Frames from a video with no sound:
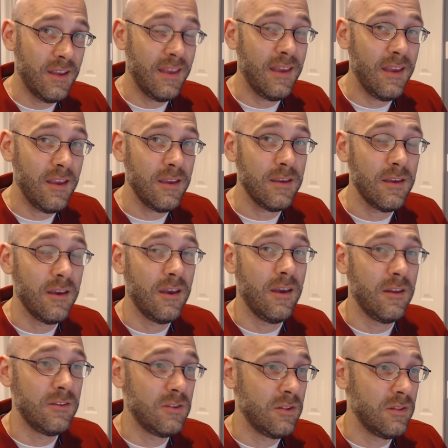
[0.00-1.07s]
key
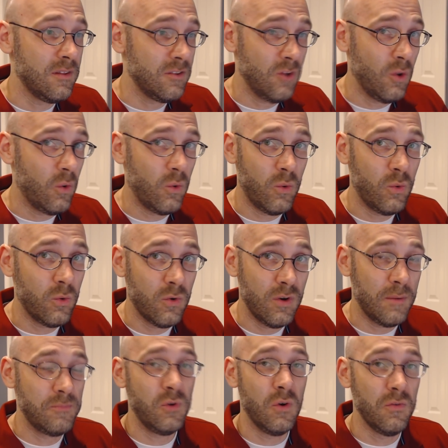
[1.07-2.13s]
to this whole
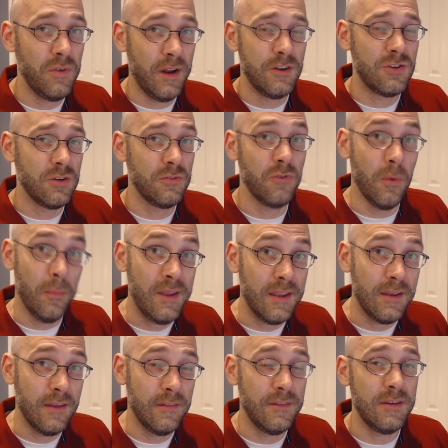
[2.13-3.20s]
crypto venture for
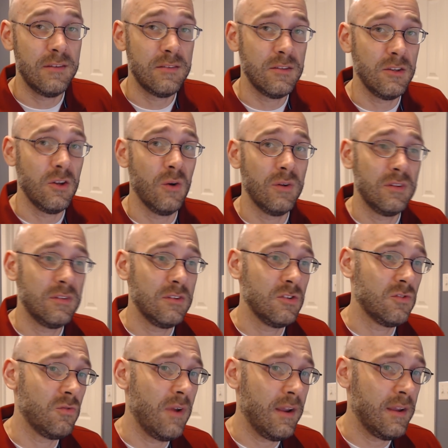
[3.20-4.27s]
me, at least, you know, is
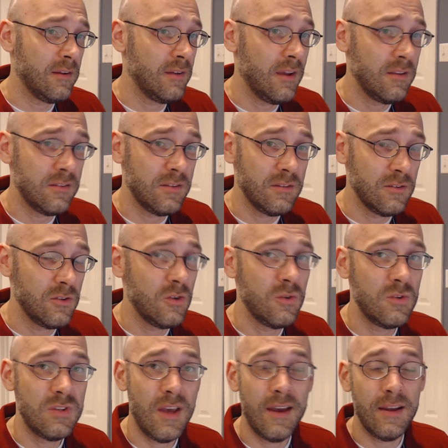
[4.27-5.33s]
just recognizing the
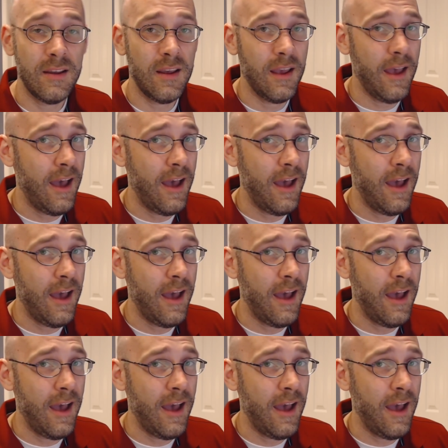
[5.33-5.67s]
new tech,